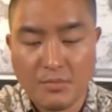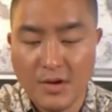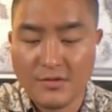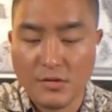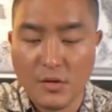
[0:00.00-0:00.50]

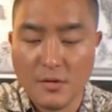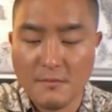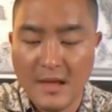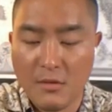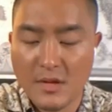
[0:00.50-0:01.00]
Praise the Lord.
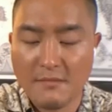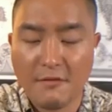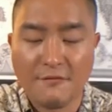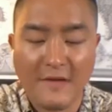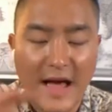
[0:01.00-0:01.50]
I want to give
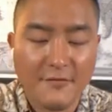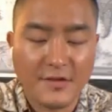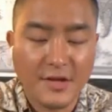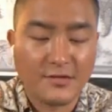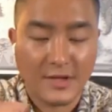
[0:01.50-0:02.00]
you
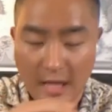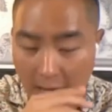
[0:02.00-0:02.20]
five keys and